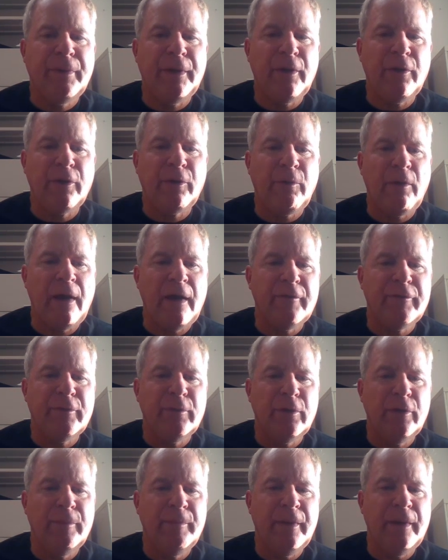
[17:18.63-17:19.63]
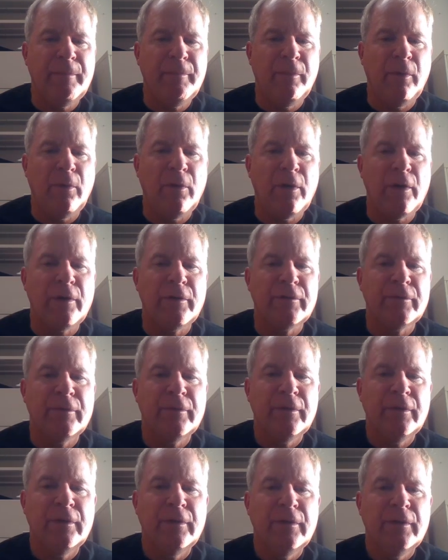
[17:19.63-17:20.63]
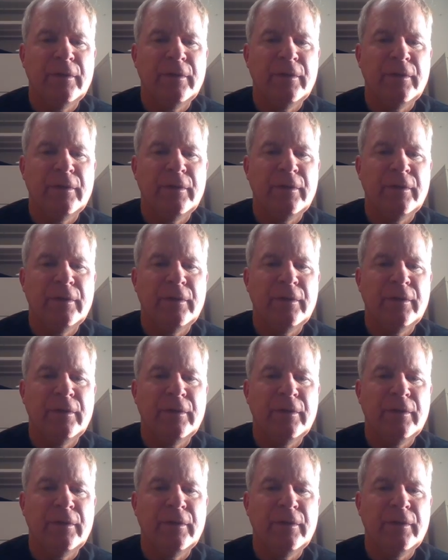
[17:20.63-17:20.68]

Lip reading: paragraph a little bit more.